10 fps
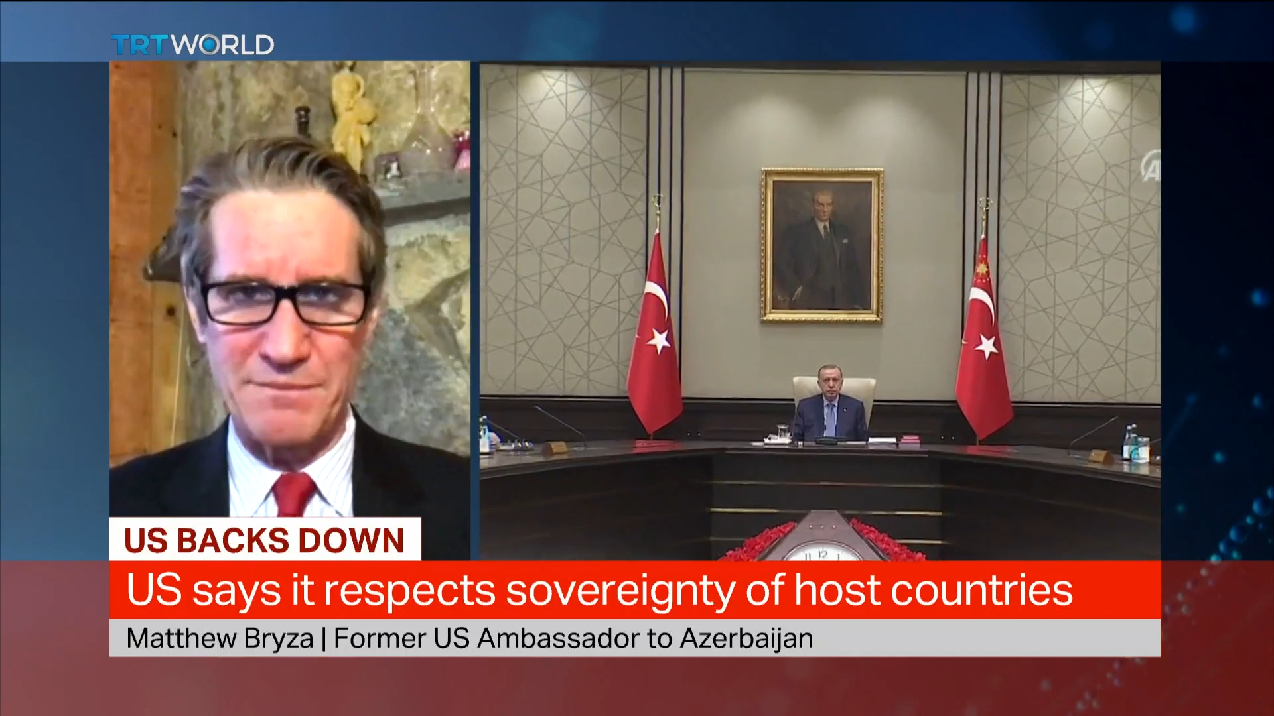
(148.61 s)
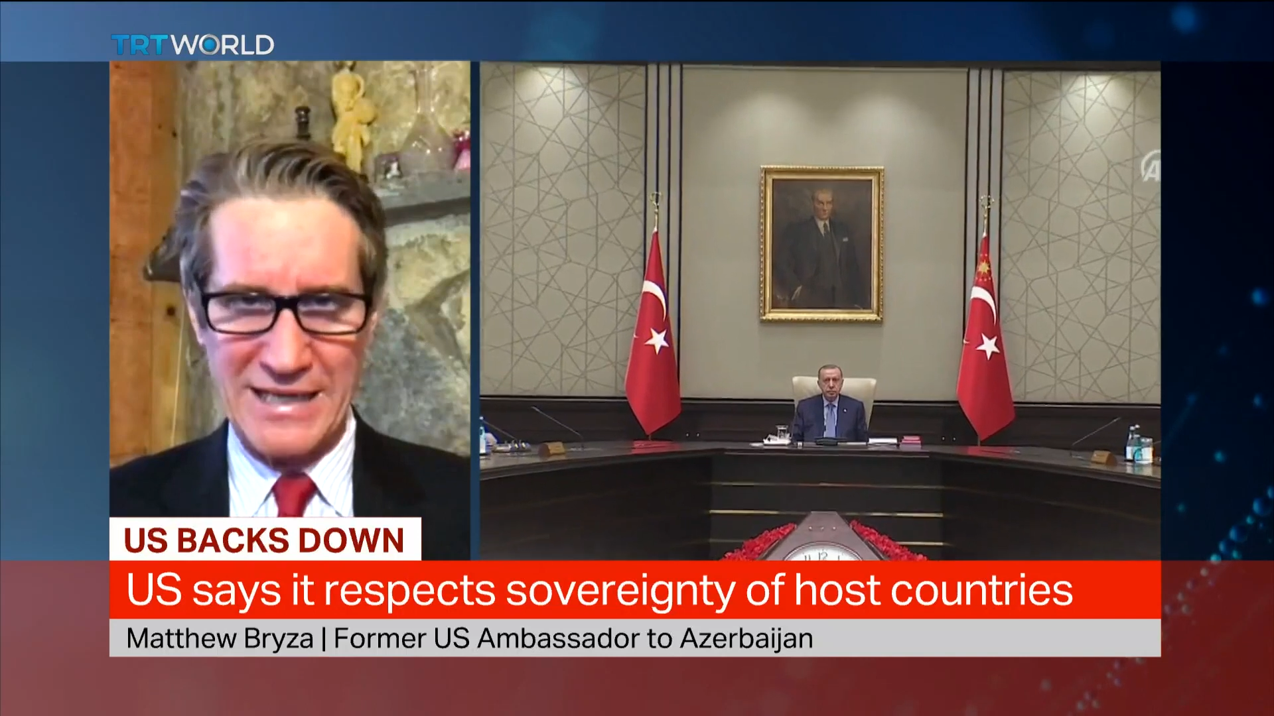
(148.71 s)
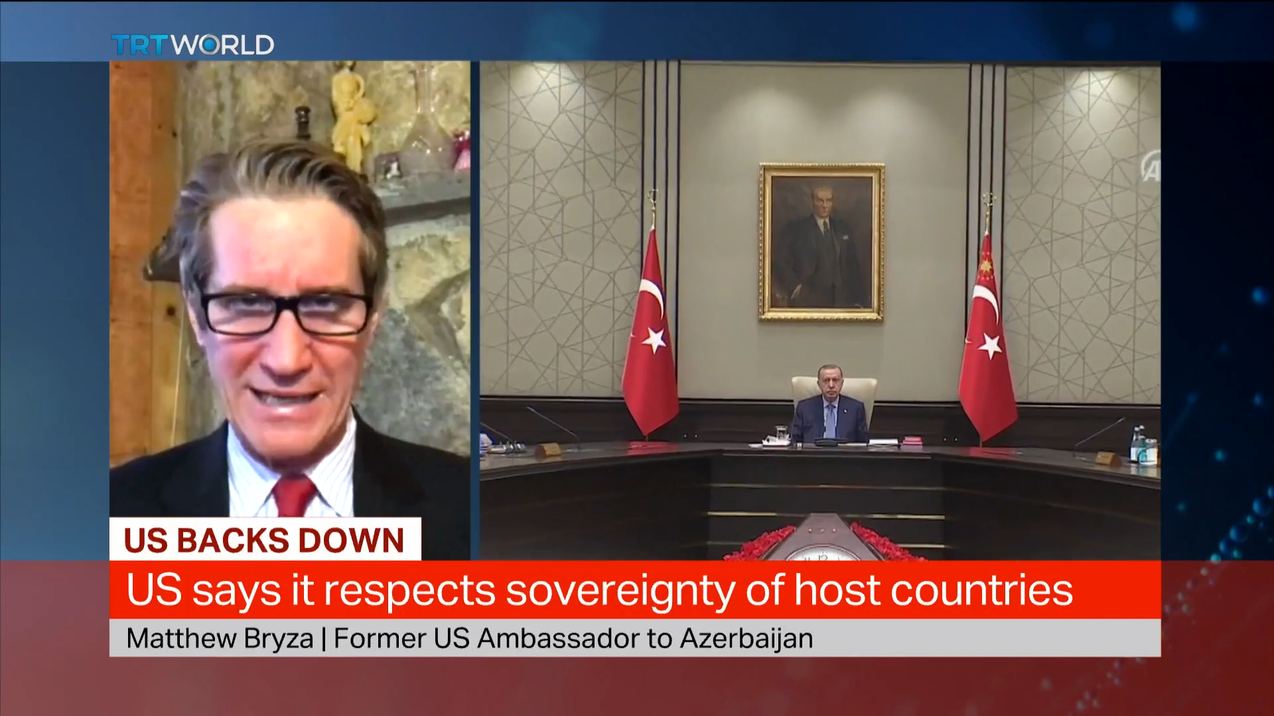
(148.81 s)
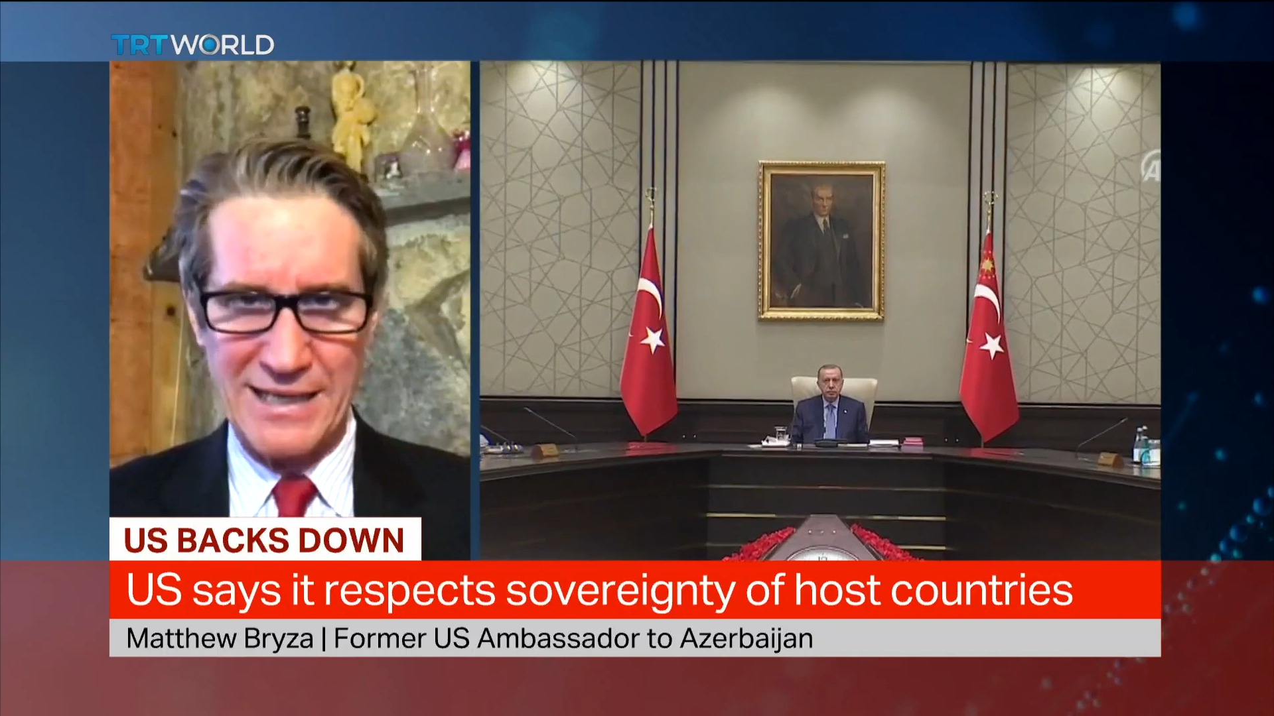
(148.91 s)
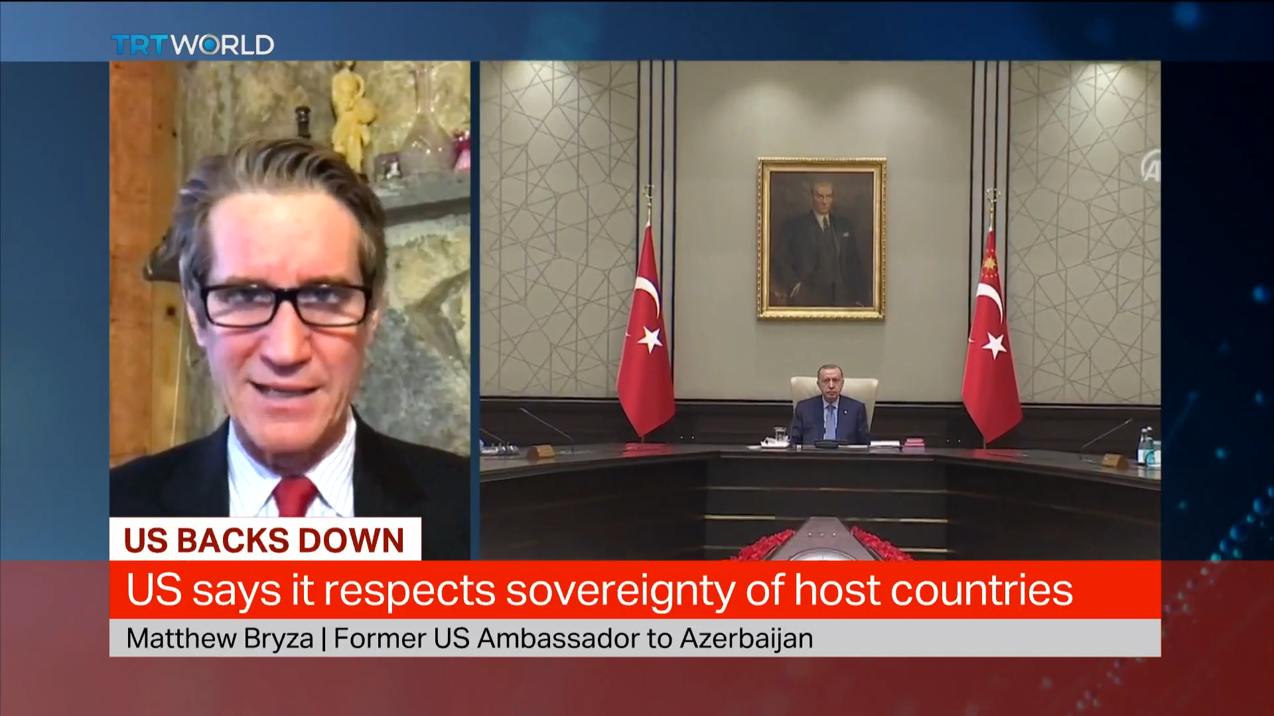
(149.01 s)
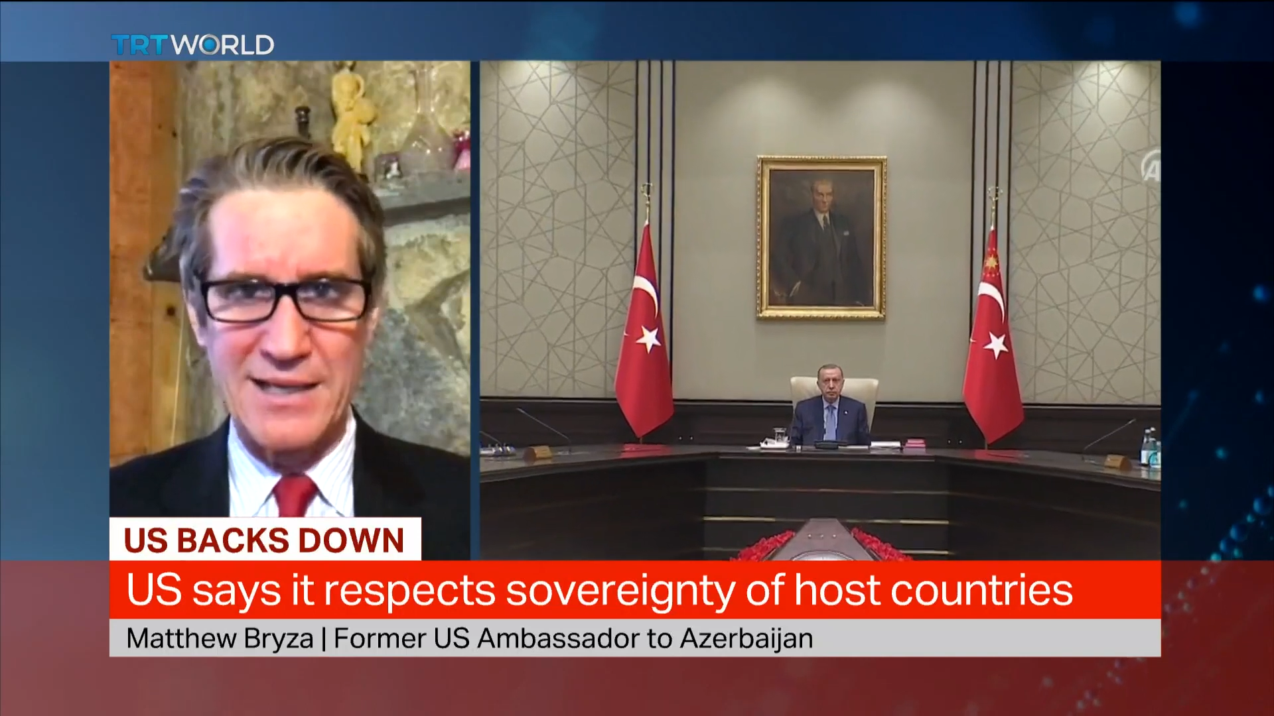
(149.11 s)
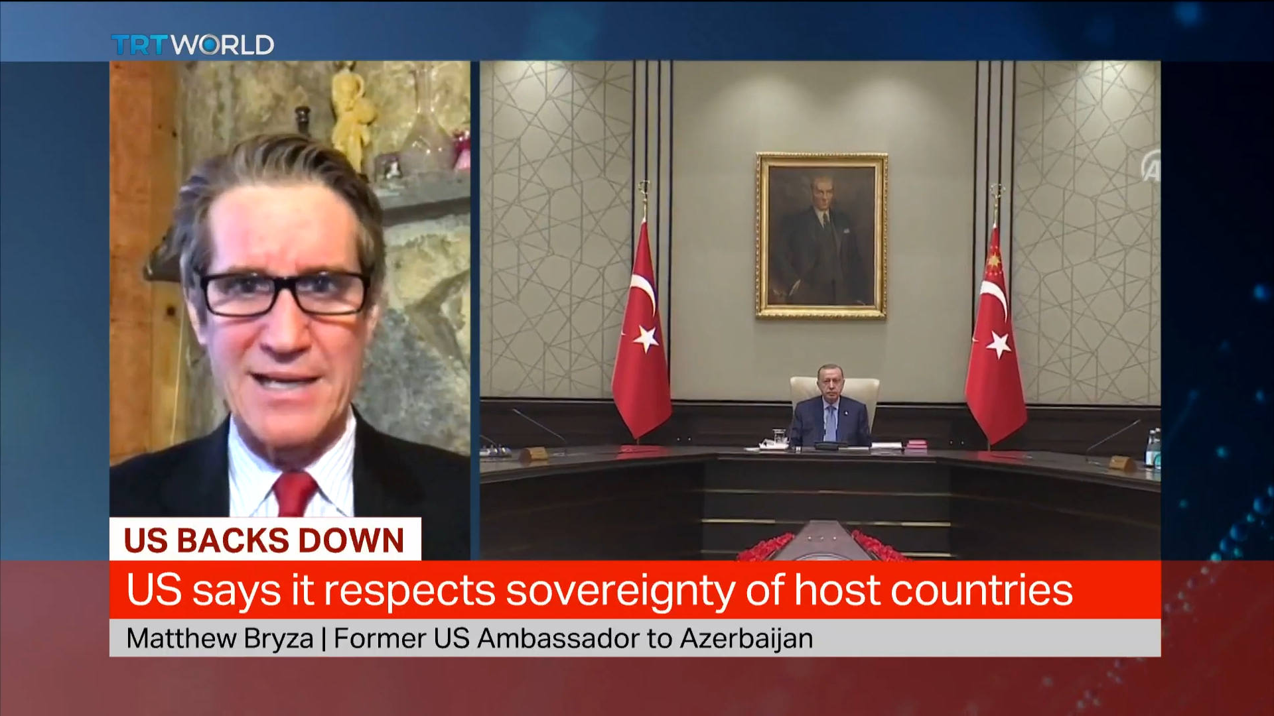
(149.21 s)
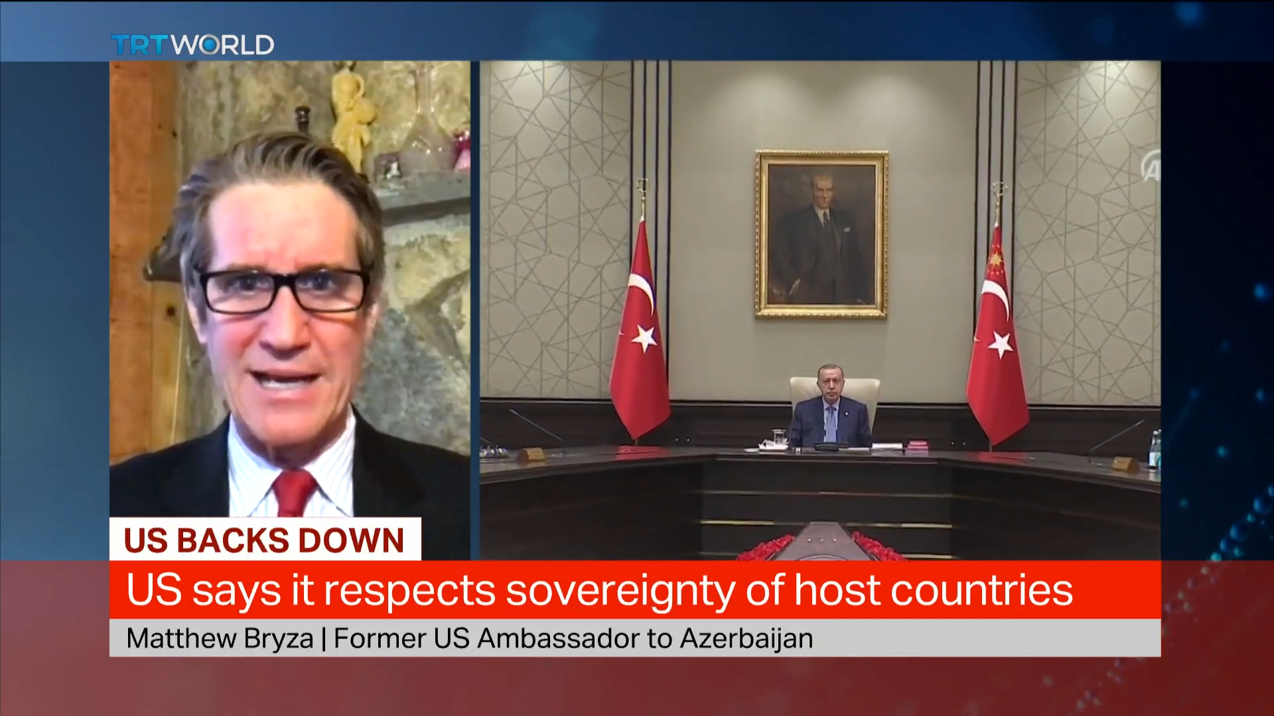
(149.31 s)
meaning